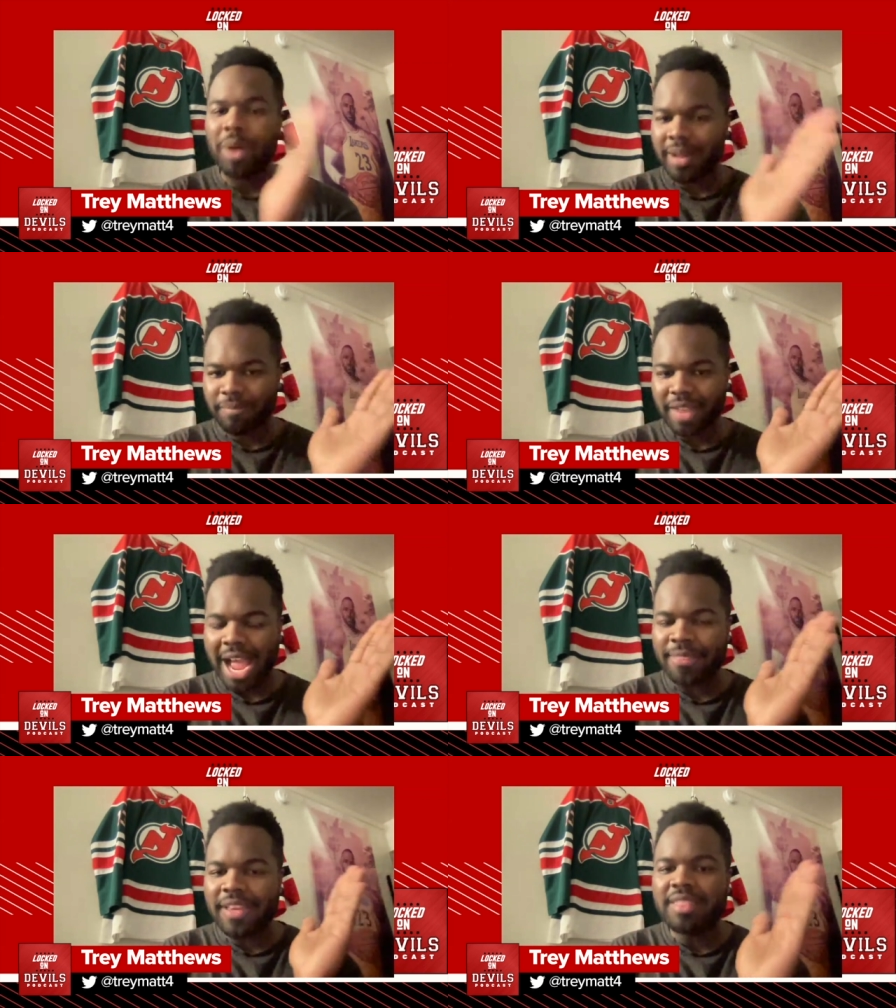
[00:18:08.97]
But
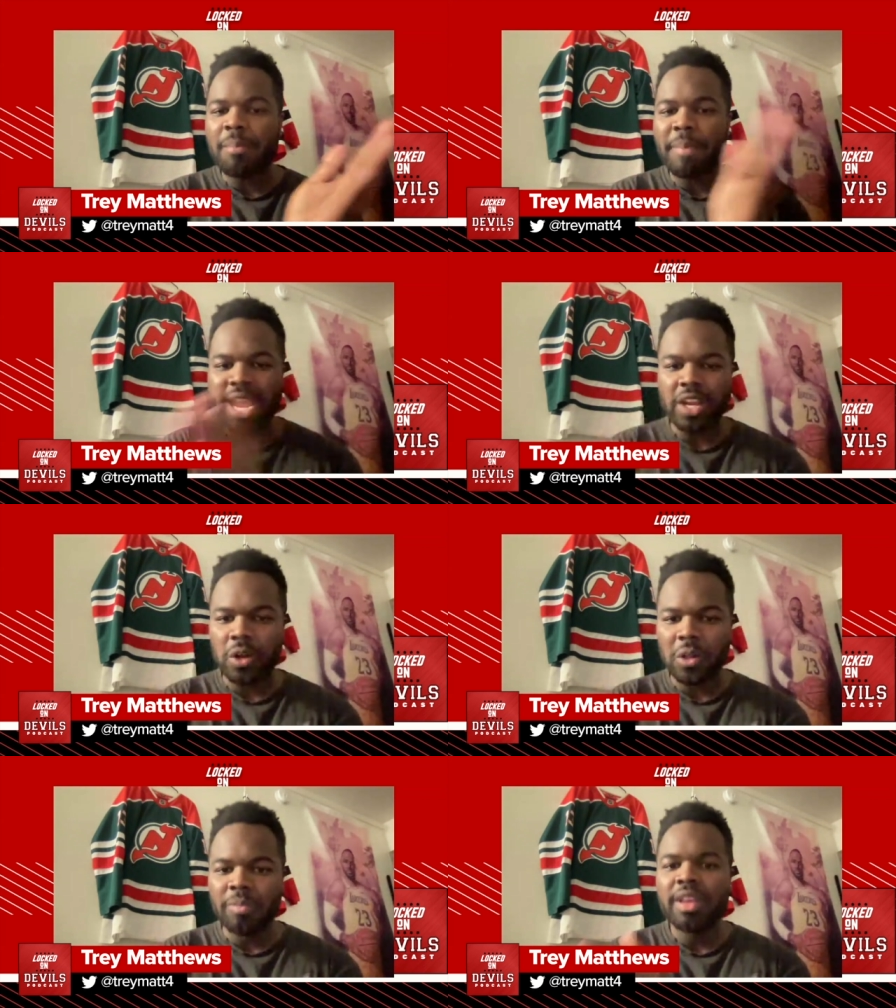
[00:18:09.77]
I think the main
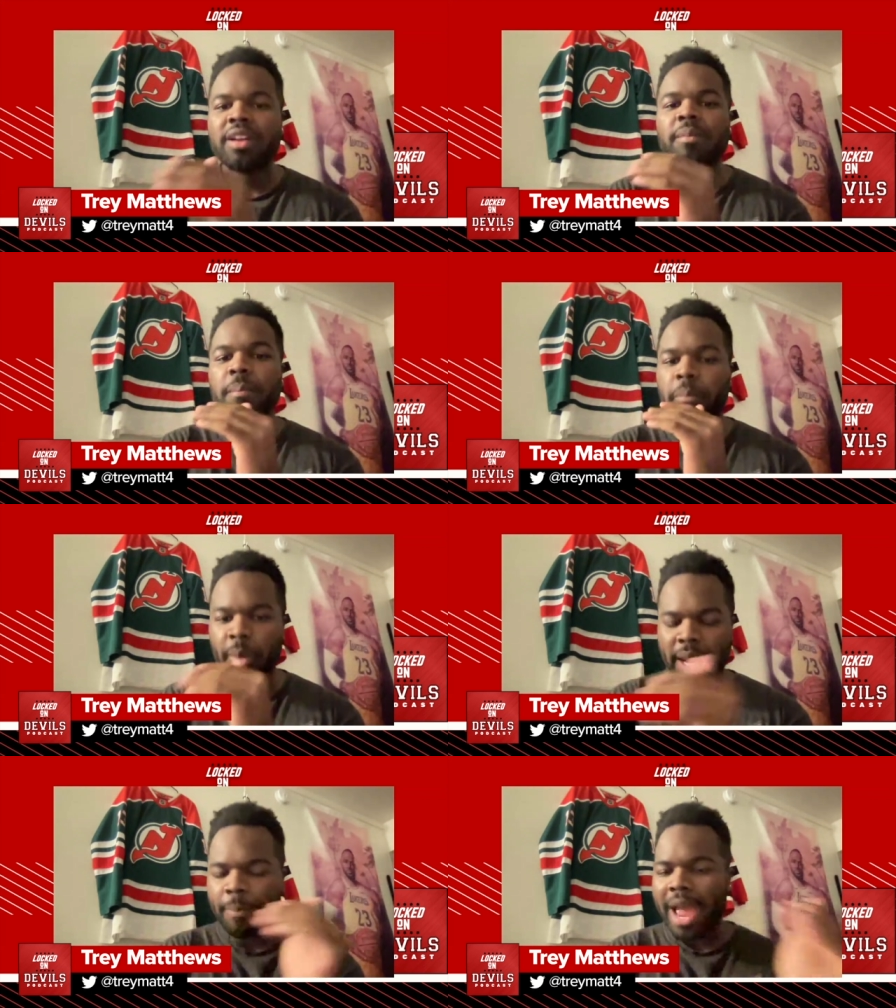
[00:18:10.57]
goal,
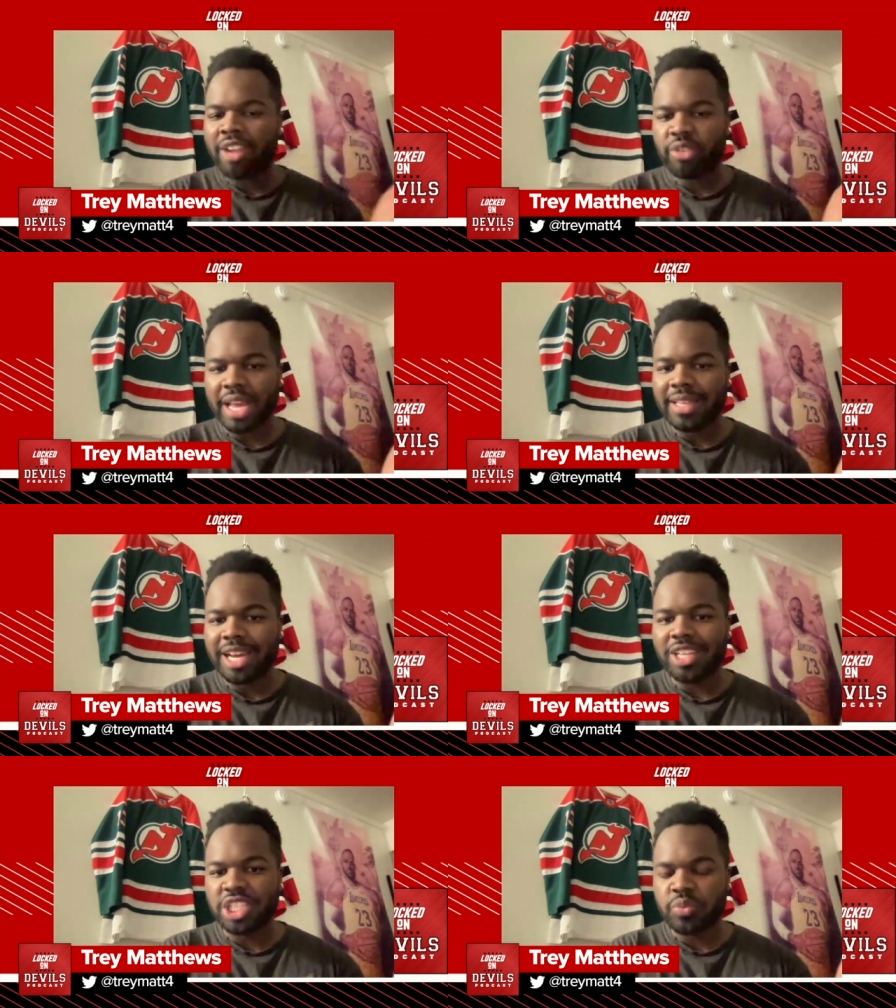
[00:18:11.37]
break Patrik
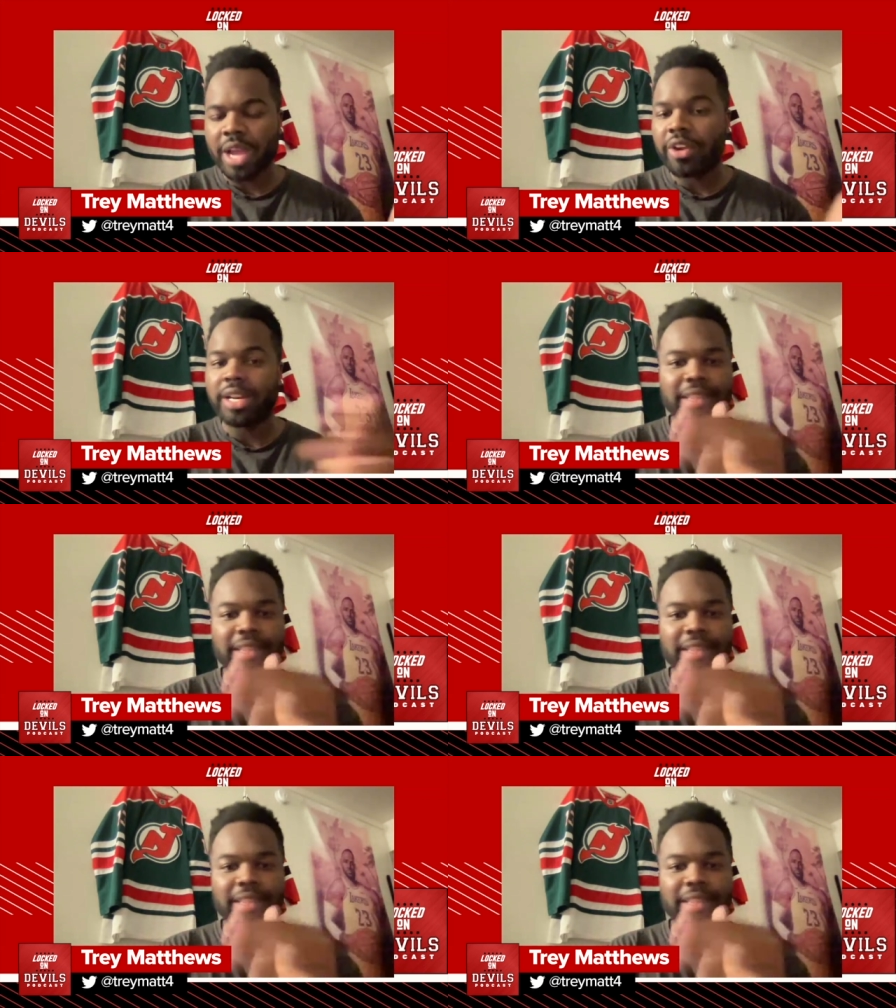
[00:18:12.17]
Elias's record.